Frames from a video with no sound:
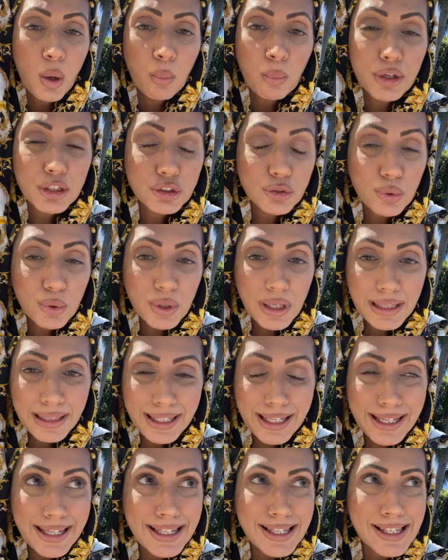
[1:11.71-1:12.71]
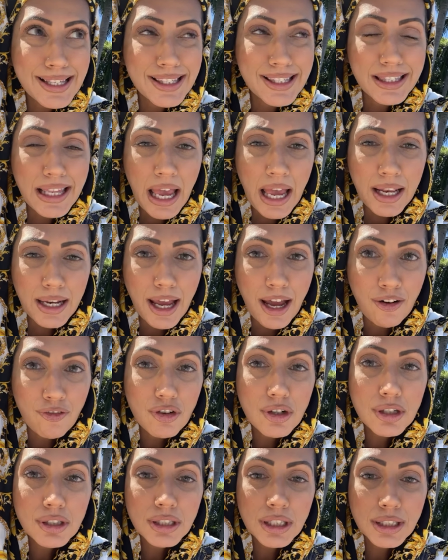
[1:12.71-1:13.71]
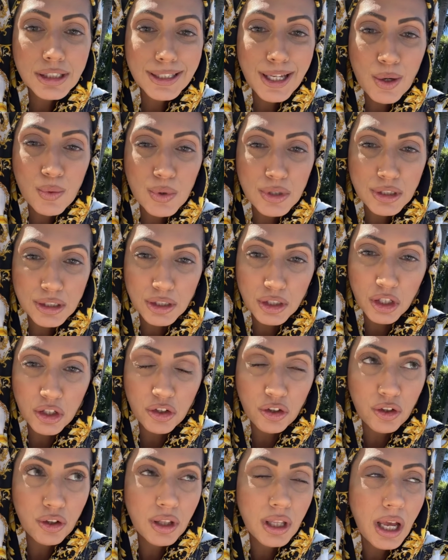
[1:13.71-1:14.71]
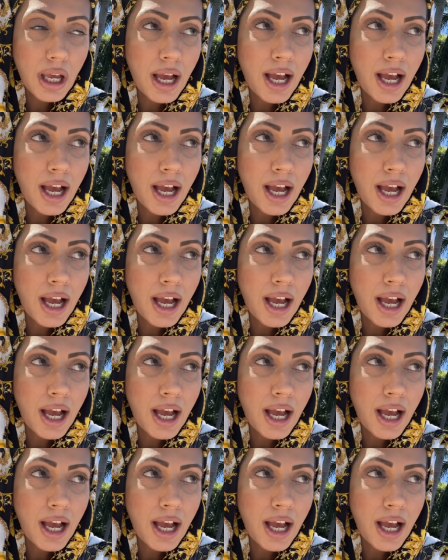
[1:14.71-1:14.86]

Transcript: But so the thing is that ever since I was little,